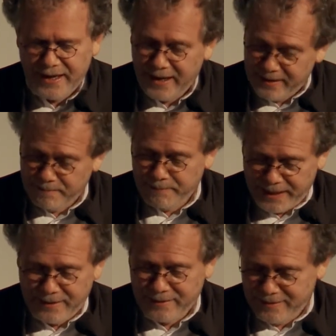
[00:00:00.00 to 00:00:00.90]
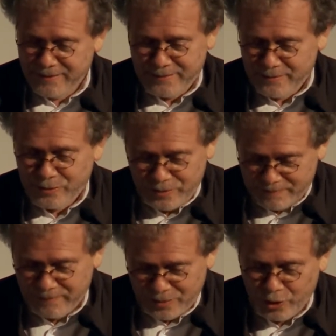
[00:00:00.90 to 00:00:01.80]
And
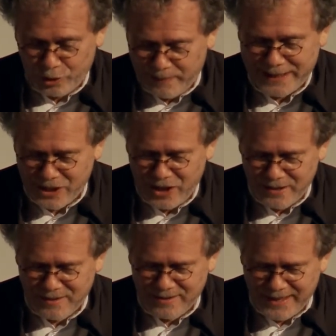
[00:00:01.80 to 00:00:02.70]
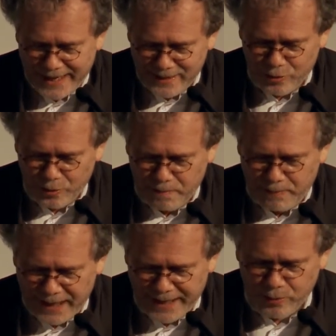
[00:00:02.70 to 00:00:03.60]
not by chance, ghetto
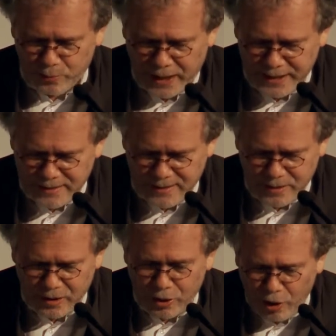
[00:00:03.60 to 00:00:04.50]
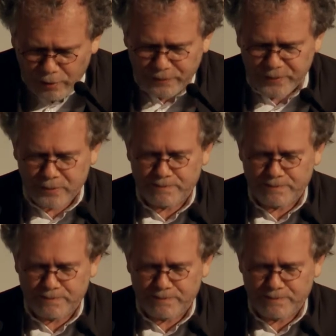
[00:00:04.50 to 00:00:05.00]
playwrights loved